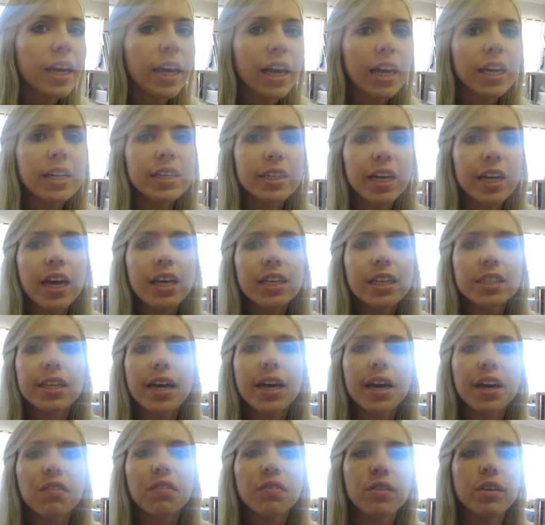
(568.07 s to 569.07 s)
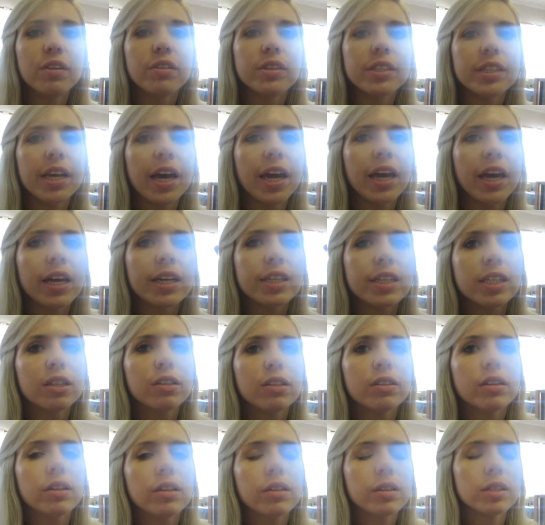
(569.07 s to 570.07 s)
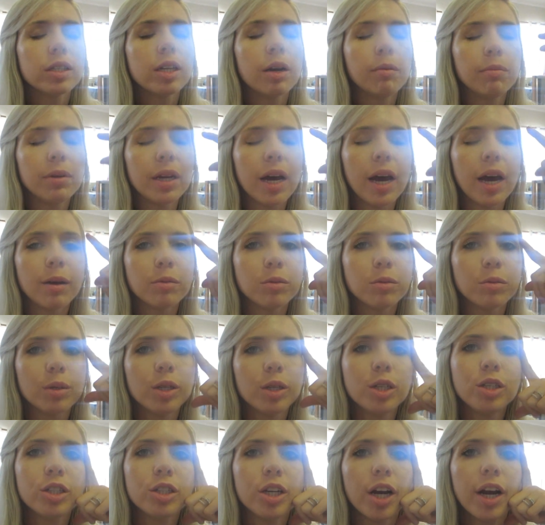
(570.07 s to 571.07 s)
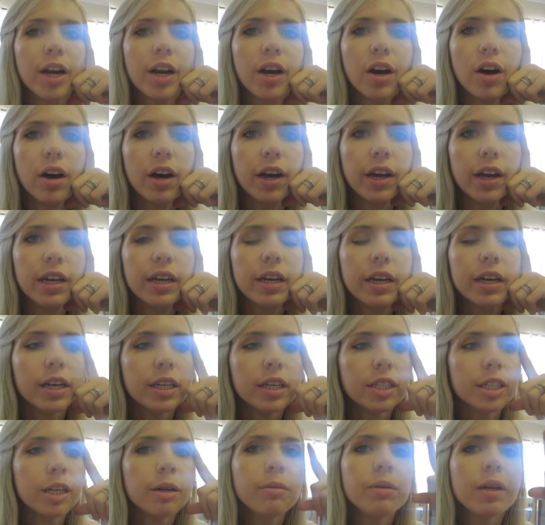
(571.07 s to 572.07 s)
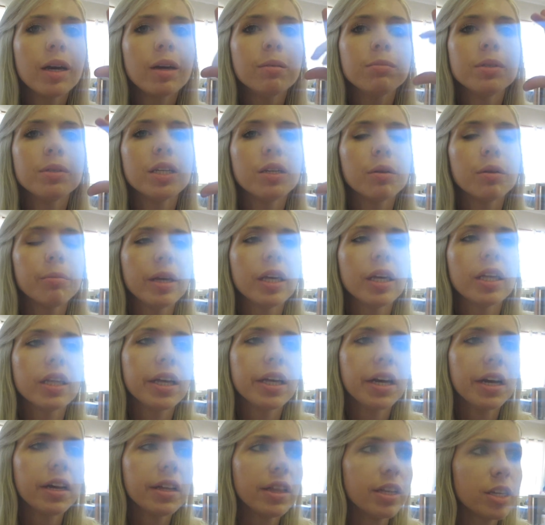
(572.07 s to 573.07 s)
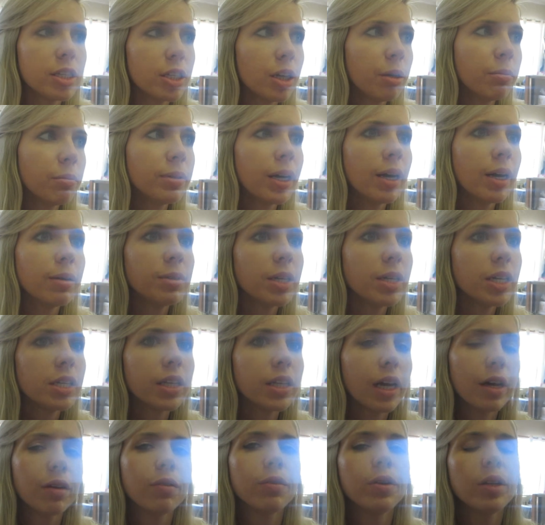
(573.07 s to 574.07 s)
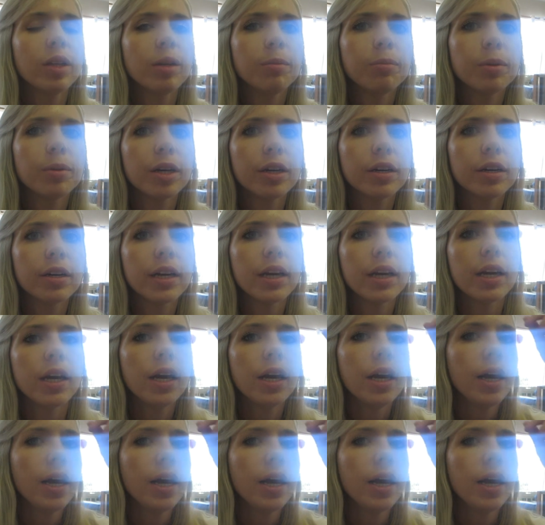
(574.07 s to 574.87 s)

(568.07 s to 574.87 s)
It takes like a few seconds sometimes when you turn it on. Sometimes it'll be clear, and then sometimes it's like really blurry,